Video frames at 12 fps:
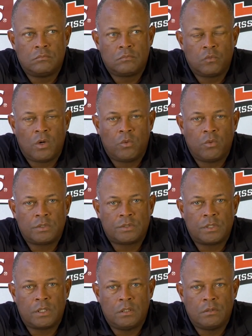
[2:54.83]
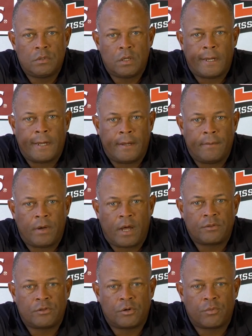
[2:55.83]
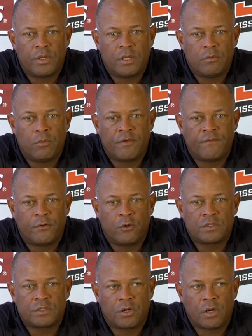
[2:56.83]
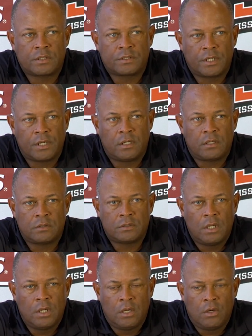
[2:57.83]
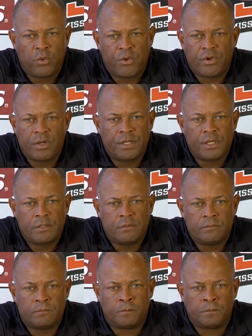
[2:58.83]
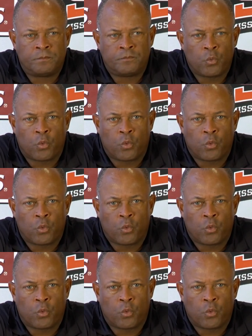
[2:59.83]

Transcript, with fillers: Well, we'll see. Um, I thought we, we focused on ourselves. We really didn't